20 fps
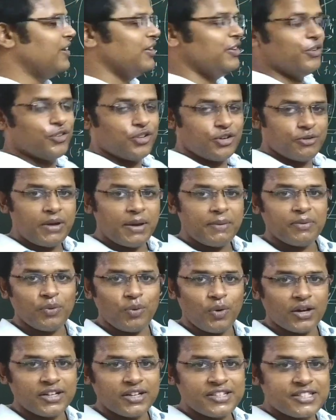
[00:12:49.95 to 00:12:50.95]
You remember
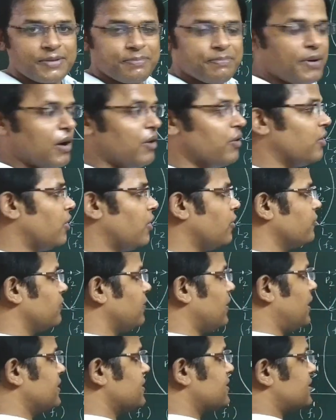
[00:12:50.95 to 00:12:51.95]
what is the power of
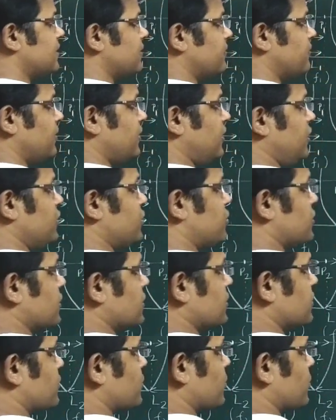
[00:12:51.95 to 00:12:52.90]
lens definition.